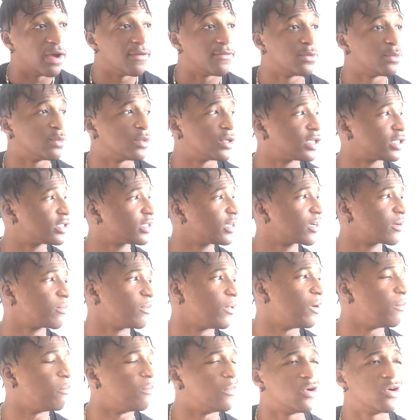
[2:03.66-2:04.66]
if you want to talk
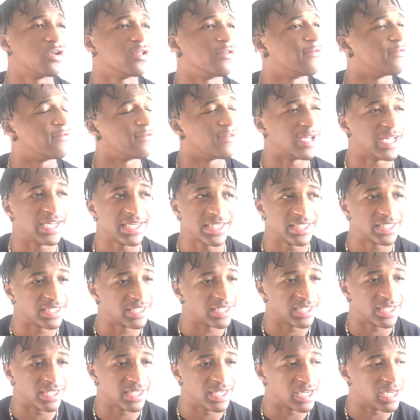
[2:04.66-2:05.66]
about
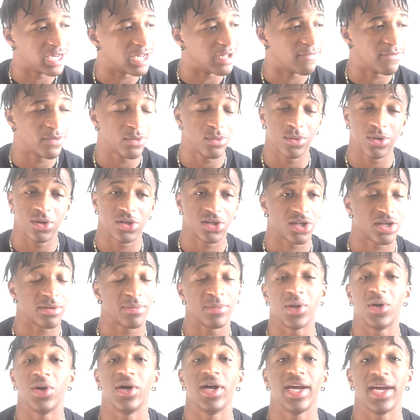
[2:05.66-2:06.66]
motivation, if you want to
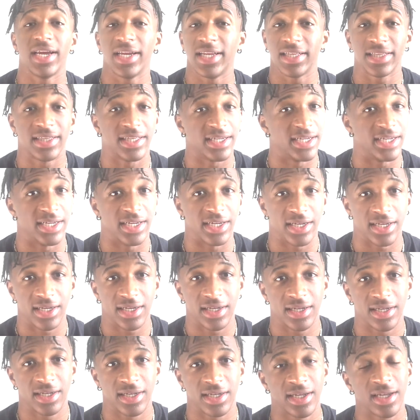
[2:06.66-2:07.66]
talk about anything,
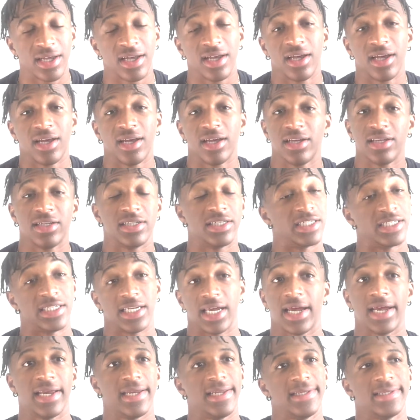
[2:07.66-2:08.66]

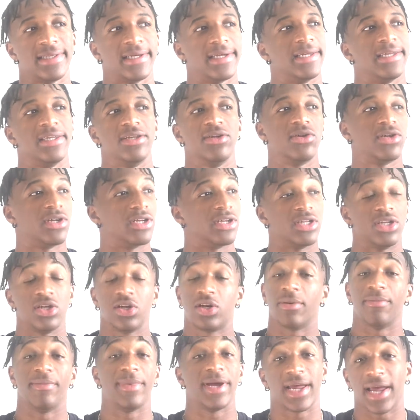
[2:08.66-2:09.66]
just anything,
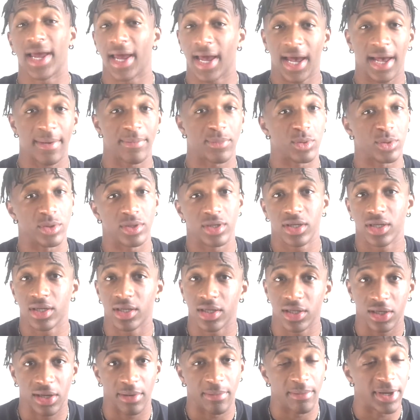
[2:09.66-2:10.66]
you can make it happen.
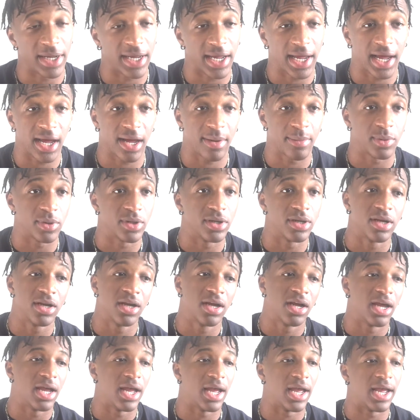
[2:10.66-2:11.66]
You can make it happen.
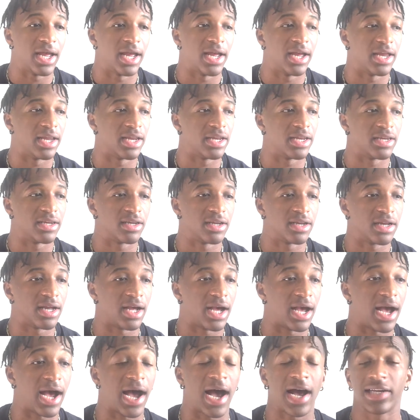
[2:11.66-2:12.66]
And
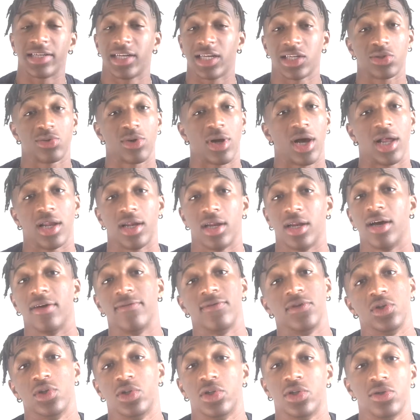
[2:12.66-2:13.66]
that's why I
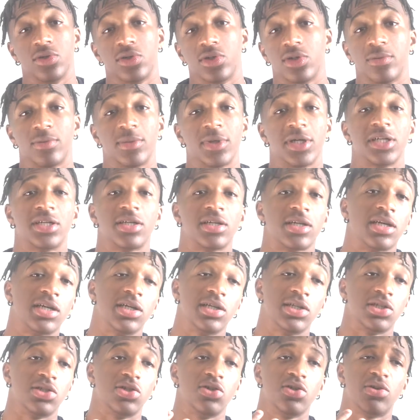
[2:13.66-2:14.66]
love YouTube so much,
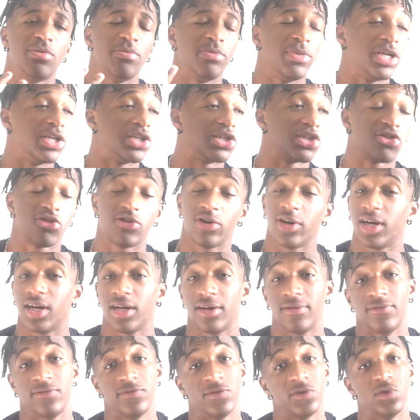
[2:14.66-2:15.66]
because you can be as
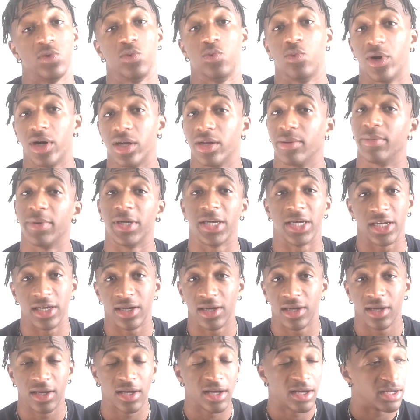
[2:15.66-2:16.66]
creative as you want to be.
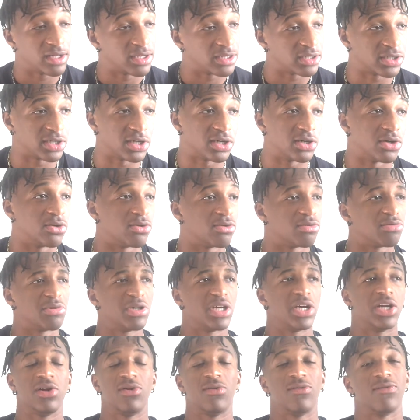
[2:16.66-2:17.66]
So
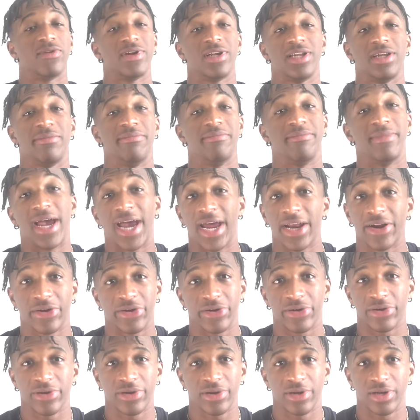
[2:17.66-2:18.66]
it don't really
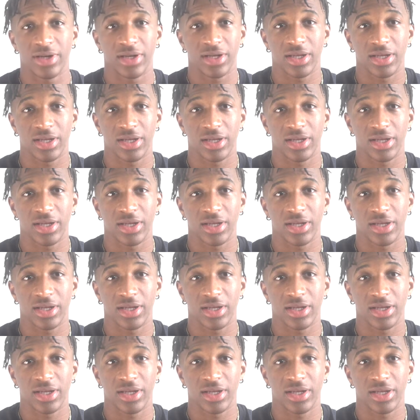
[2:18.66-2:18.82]
matter.